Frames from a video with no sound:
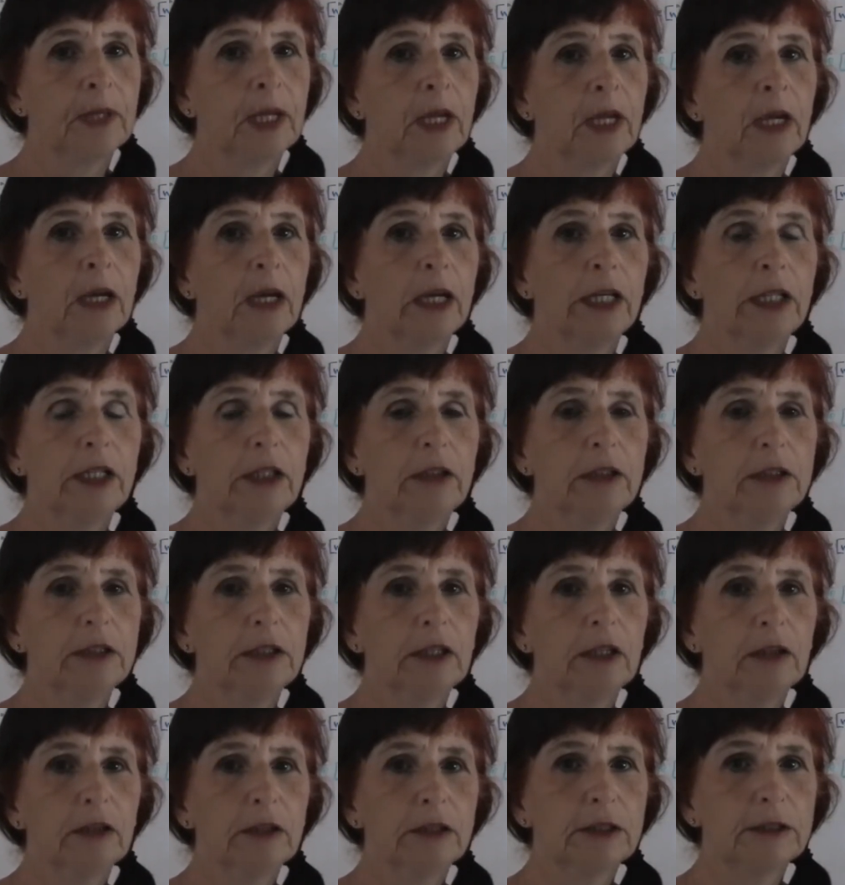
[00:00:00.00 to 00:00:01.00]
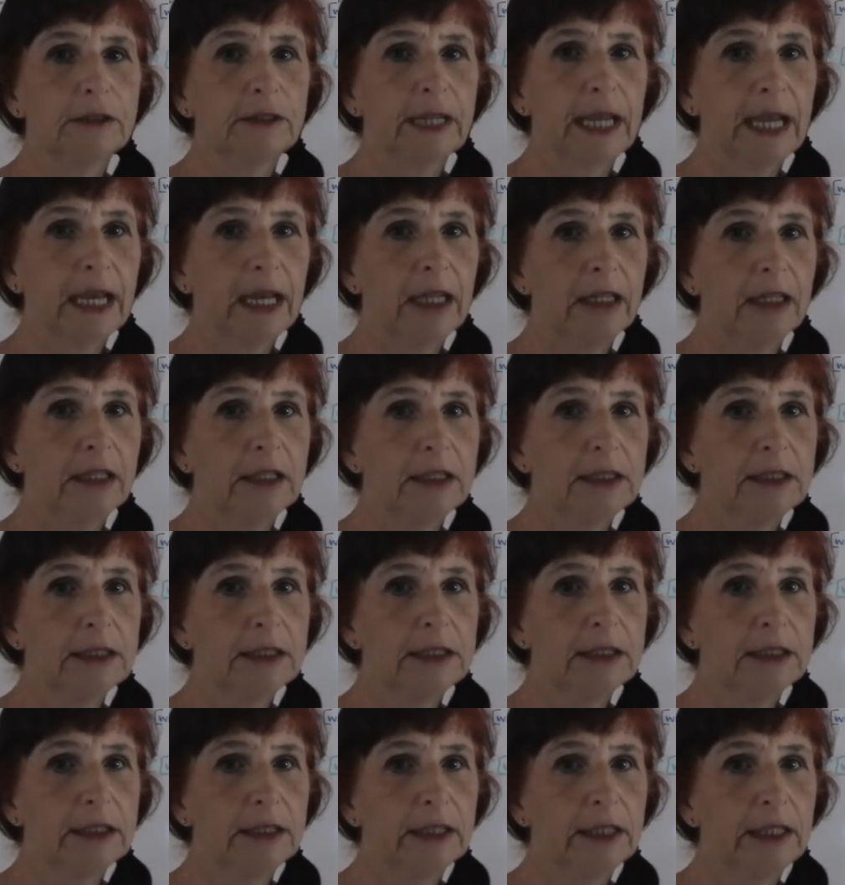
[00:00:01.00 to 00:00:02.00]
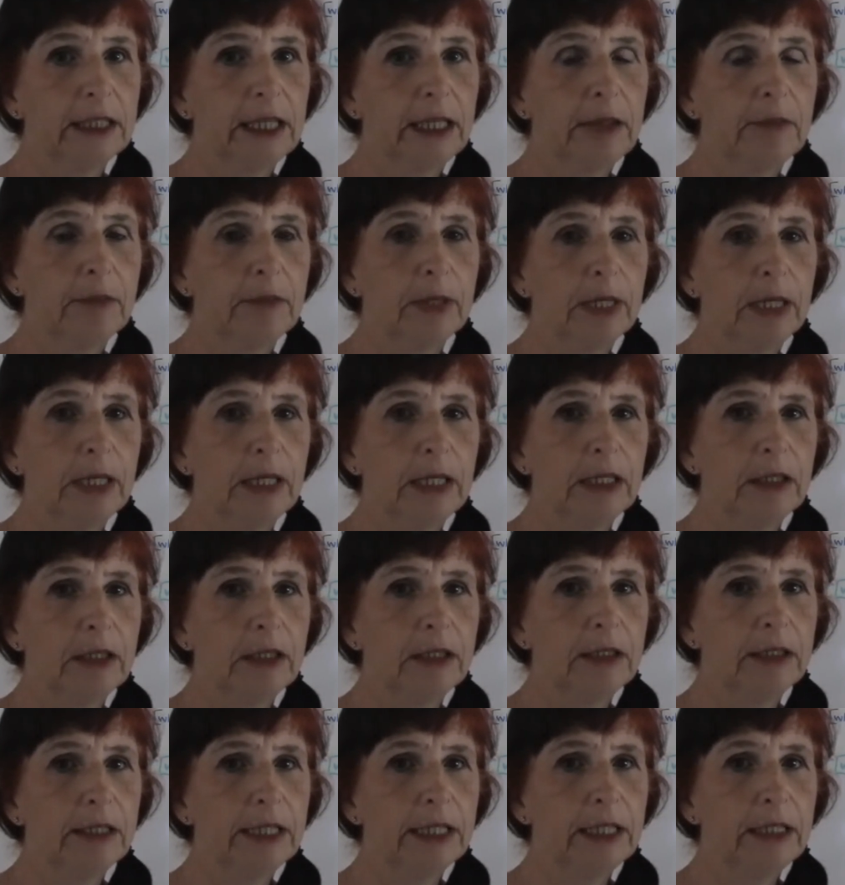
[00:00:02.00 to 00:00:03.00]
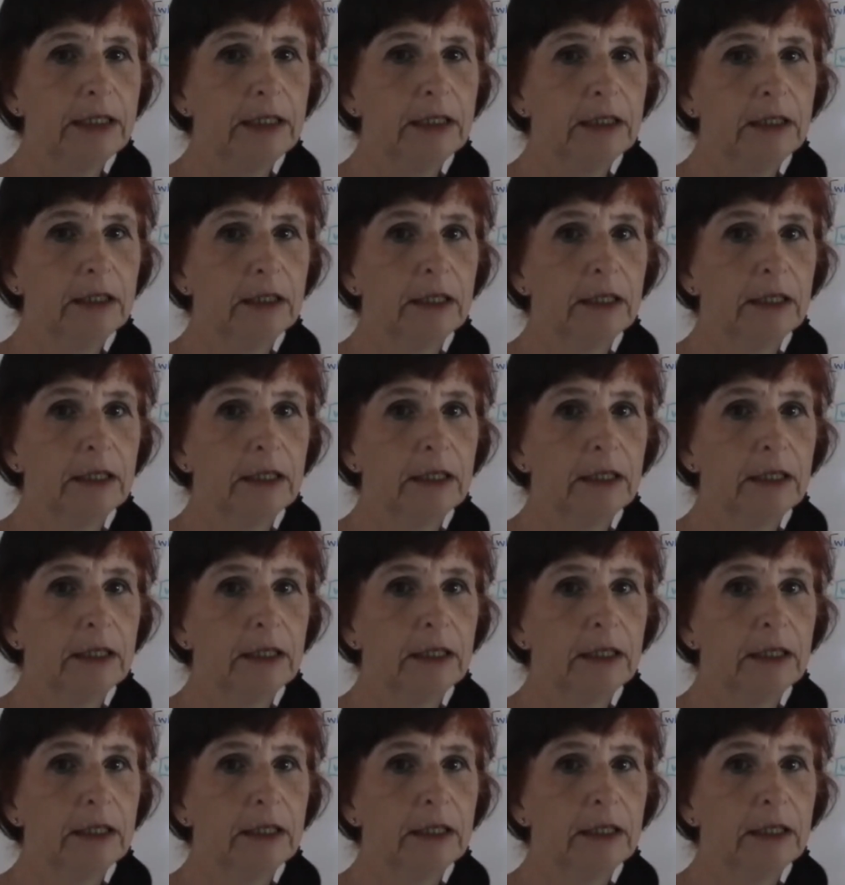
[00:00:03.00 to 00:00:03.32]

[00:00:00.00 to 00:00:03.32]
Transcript: I use a lot of colours in my learning